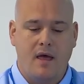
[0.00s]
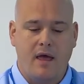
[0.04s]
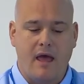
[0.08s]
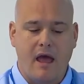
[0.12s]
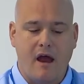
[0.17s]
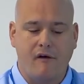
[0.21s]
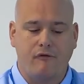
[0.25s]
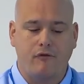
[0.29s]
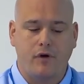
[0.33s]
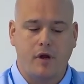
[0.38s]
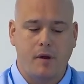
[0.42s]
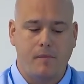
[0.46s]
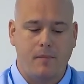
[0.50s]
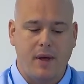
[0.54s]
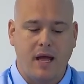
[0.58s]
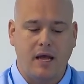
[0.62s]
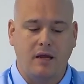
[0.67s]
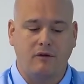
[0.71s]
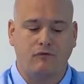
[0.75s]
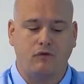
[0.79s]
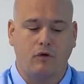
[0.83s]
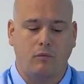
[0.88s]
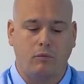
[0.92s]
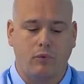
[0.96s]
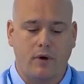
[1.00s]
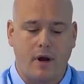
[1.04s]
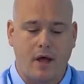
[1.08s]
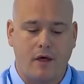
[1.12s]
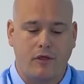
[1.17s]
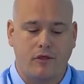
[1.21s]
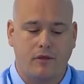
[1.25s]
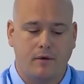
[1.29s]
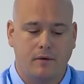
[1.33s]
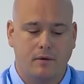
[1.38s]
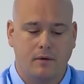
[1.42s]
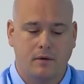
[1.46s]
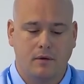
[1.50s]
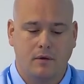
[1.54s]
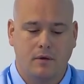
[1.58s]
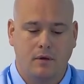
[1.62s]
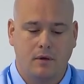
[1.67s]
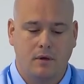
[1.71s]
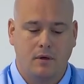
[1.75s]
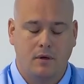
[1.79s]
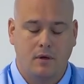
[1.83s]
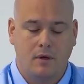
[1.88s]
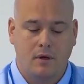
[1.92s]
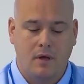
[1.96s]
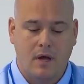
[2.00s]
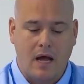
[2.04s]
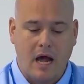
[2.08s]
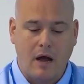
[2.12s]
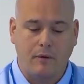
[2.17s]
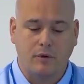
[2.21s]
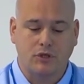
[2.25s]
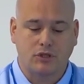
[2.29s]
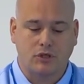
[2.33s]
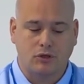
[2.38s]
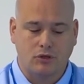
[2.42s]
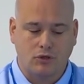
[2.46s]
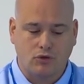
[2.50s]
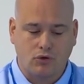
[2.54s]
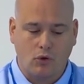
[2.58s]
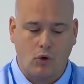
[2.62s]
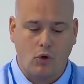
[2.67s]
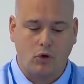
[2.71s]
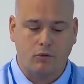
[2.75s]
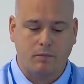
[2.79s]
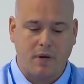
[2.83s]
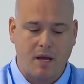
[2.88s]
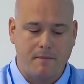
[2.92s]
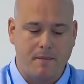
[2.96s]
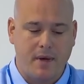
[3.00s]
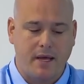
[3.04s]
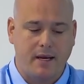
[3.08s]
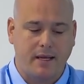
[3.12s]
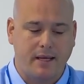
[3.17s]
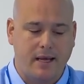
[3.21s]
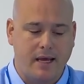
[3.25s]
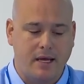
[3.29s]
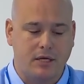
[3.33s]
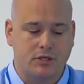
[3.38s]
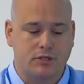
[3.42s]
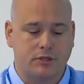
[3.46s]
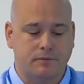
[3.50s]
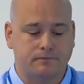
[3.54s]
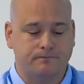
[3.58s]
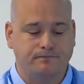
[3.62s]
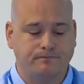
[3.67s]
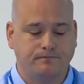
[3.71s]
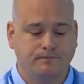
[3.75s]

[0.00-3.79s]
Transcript: every painful breath. I was controlled by medication.